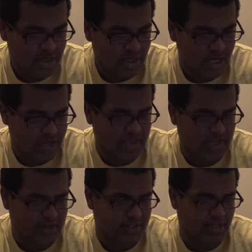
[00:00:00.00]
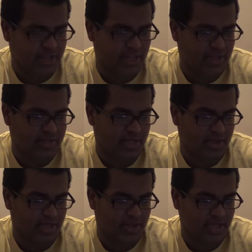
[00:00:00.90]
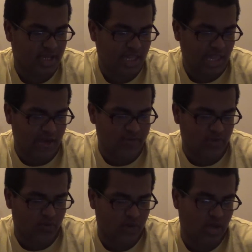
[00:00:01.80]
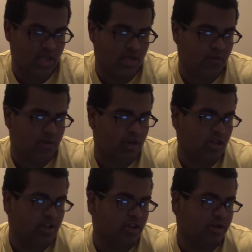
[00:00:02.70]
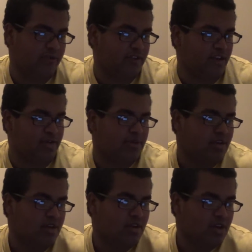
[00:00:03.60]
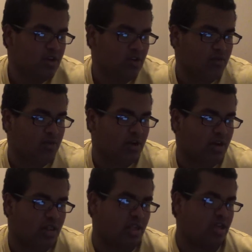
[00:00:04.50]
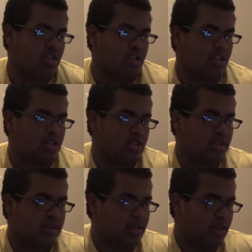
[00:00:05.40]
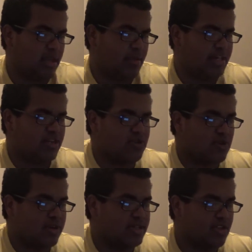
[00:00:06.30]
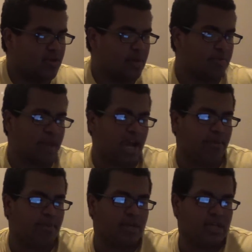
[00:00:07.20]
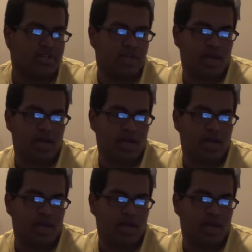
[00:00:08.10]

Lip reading: Anything else? Anything else? Anything else? That was a really good film overall. Like, it makes Notorious a little bit bad because